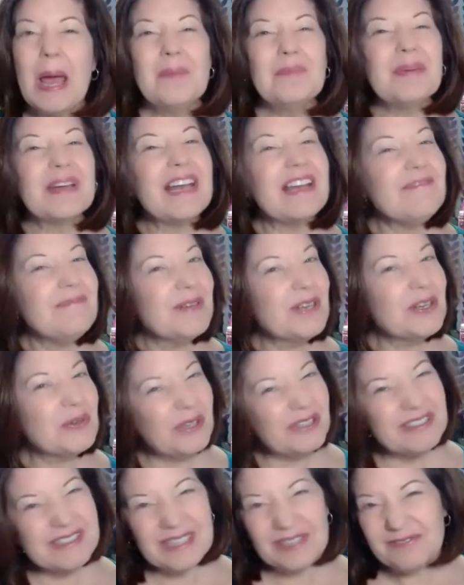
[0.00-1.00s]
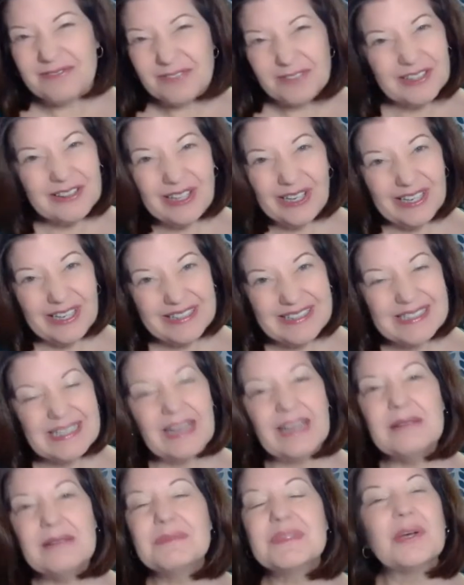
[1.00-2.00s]
but I've been quilting for a long
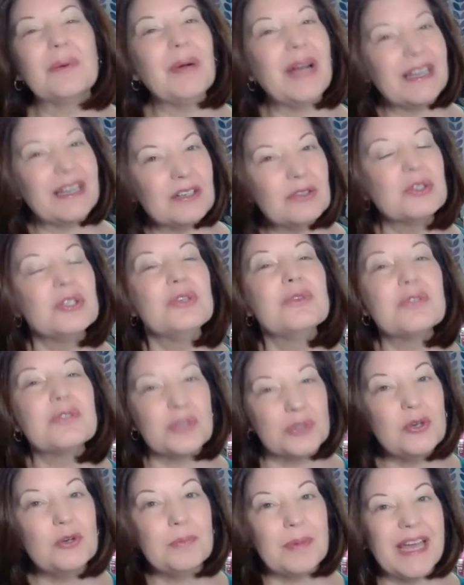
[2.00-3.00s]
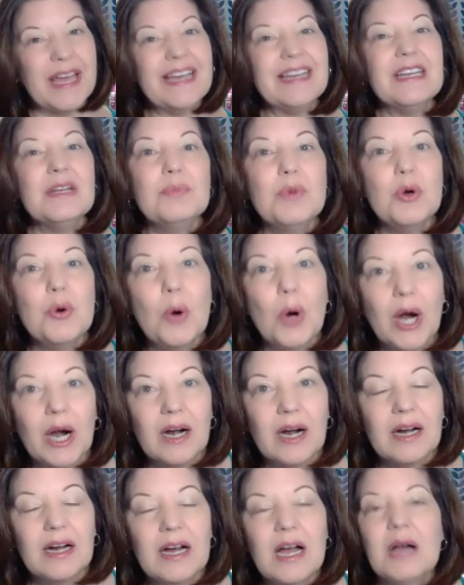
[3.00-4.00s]
time, so I don't use a hoop
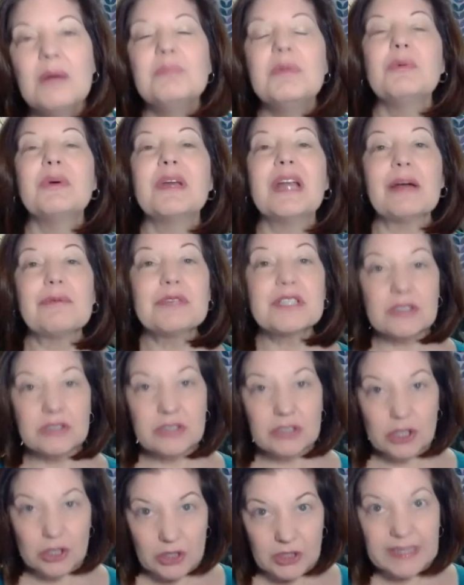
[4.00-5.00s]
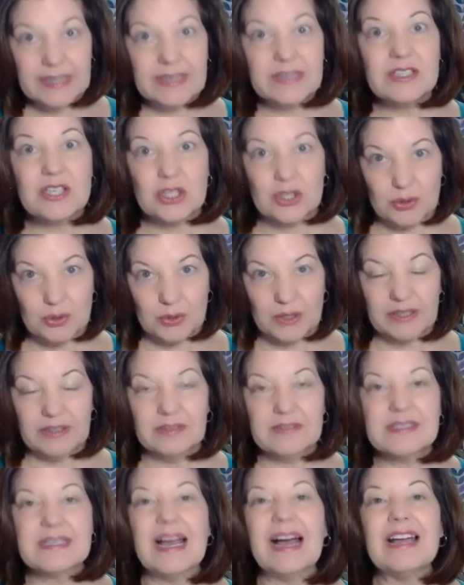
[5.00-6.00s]
anymore. But when I was learning to
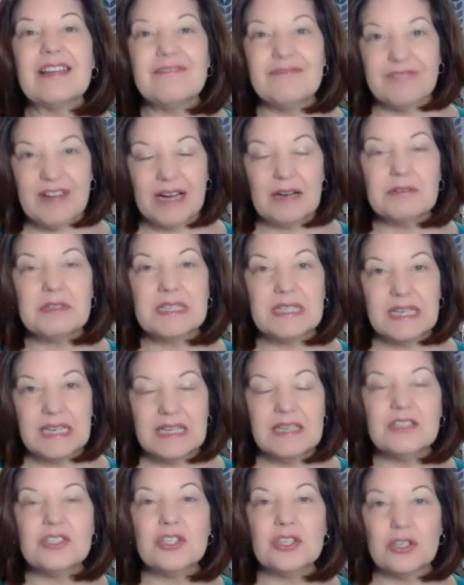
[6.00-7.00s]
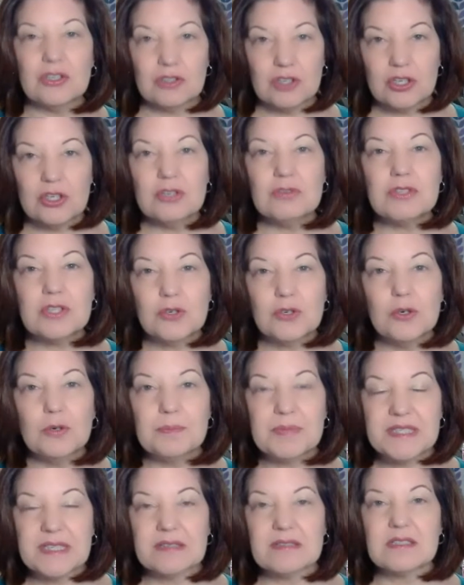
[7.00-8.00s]
quilt, I found it easier to use a
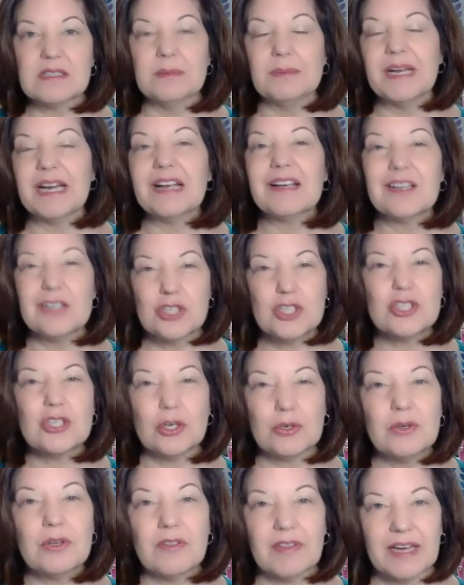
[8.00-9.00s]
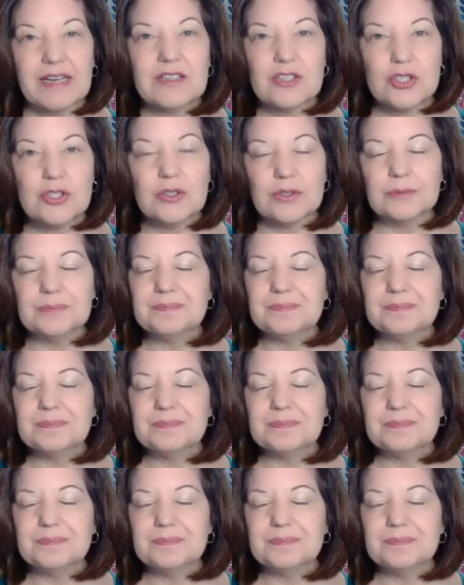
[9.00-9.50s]
hoop system, and I can show you that too.